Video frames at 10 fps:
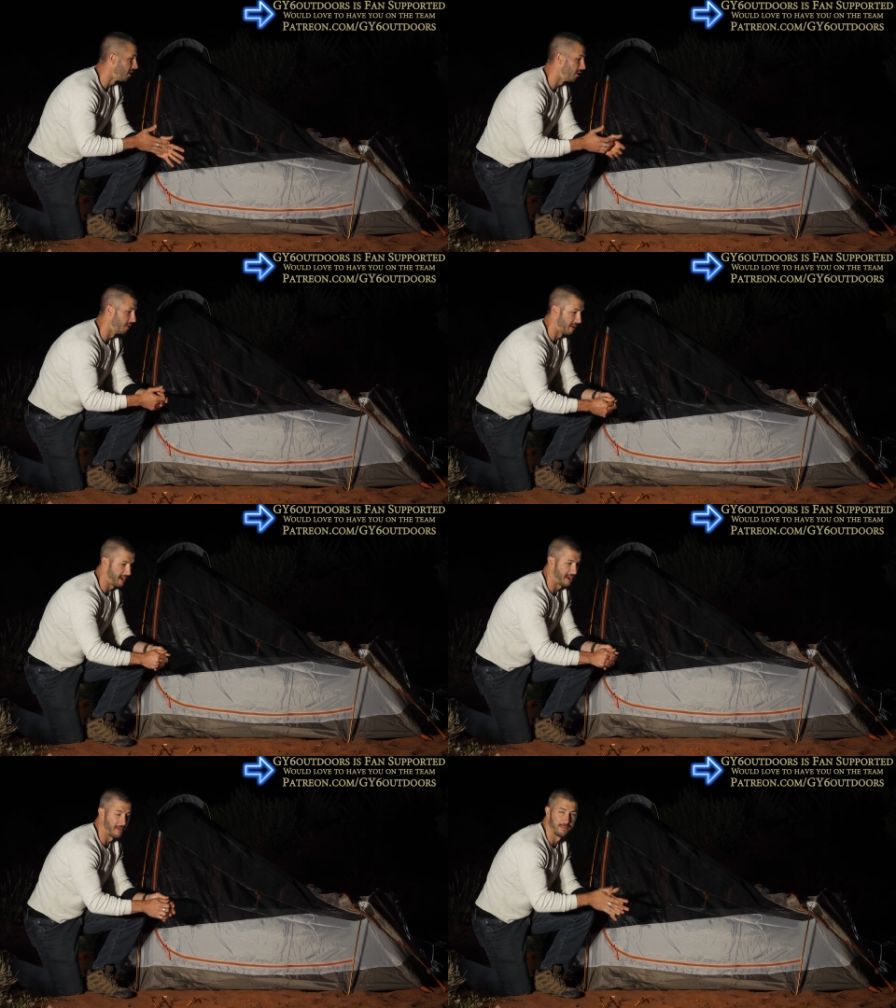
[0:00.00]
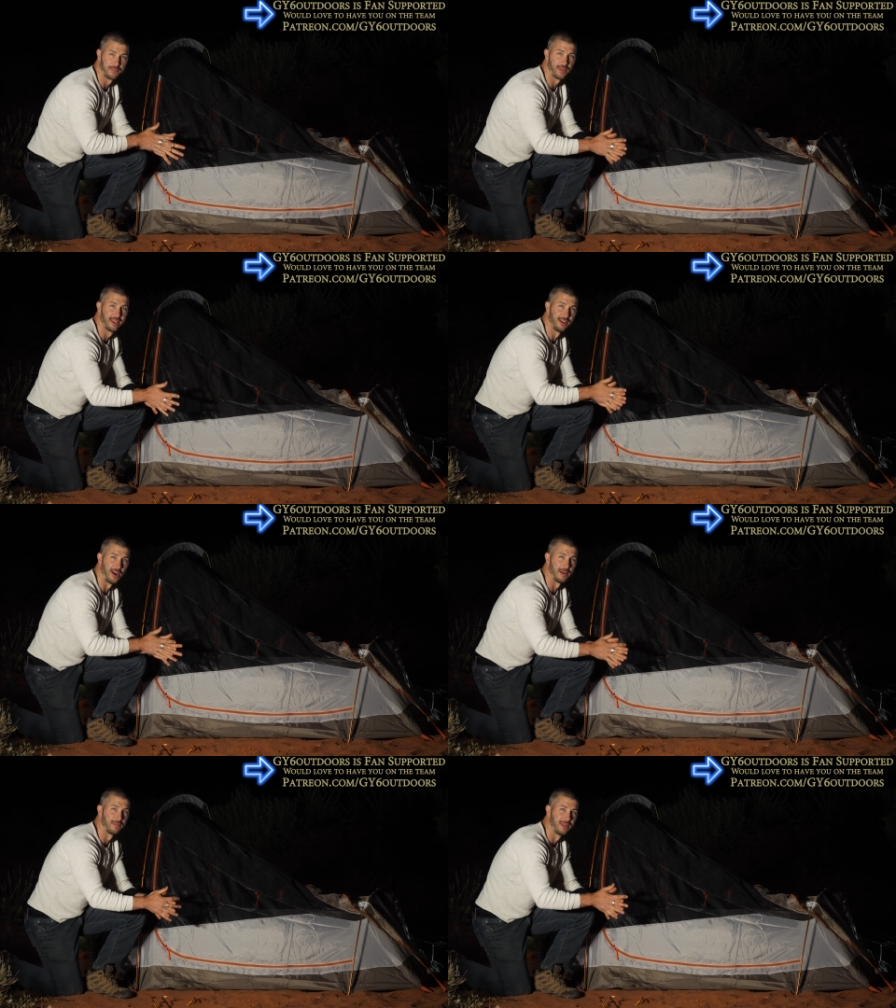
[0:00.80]
good right now. All
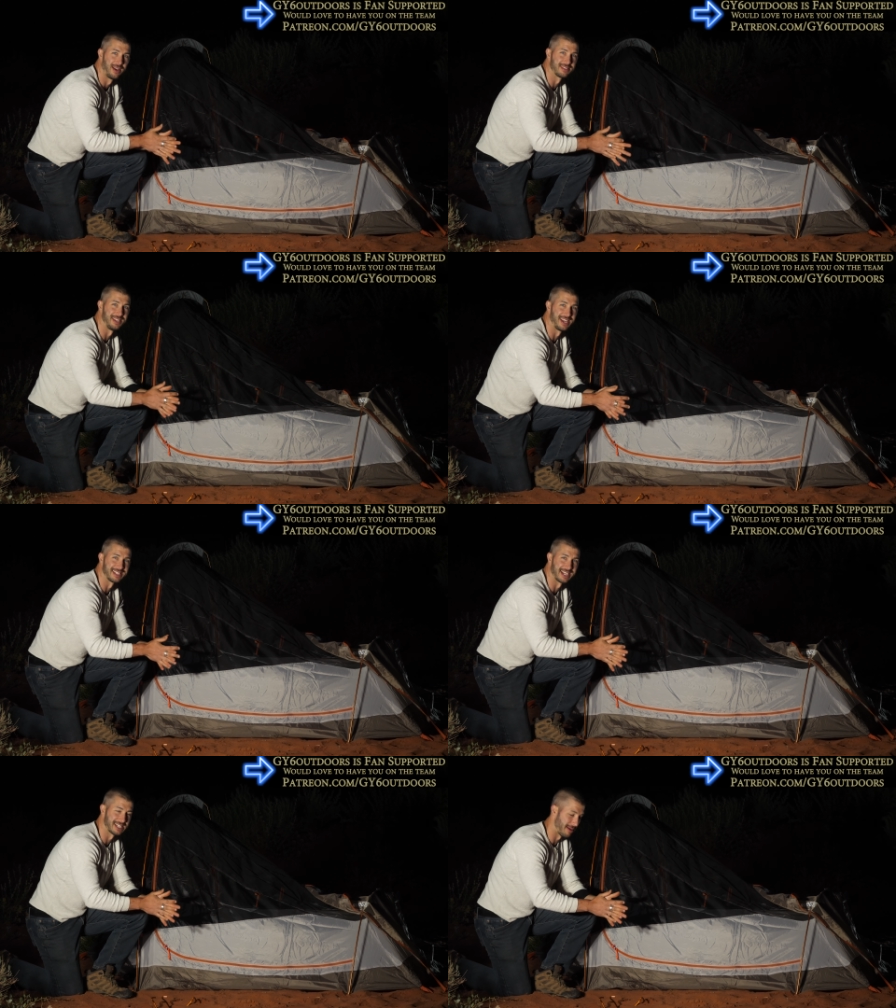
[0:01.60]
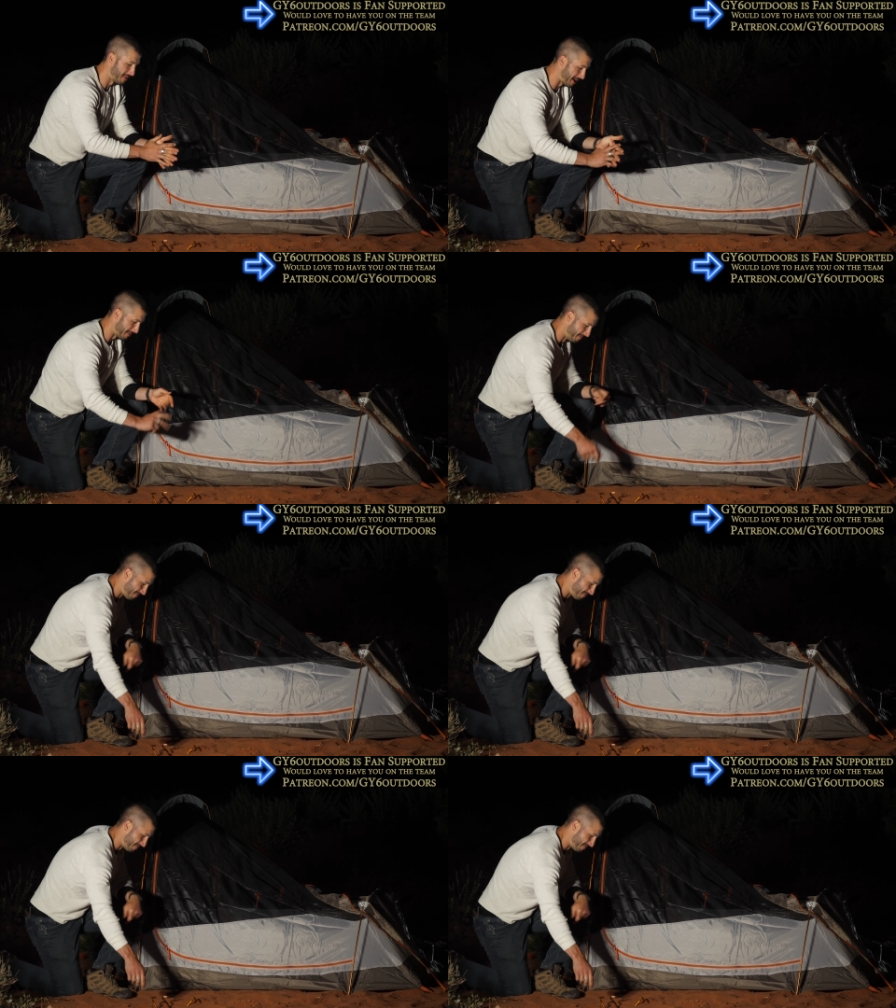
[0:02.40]
right, I'll see you guys next time. Later.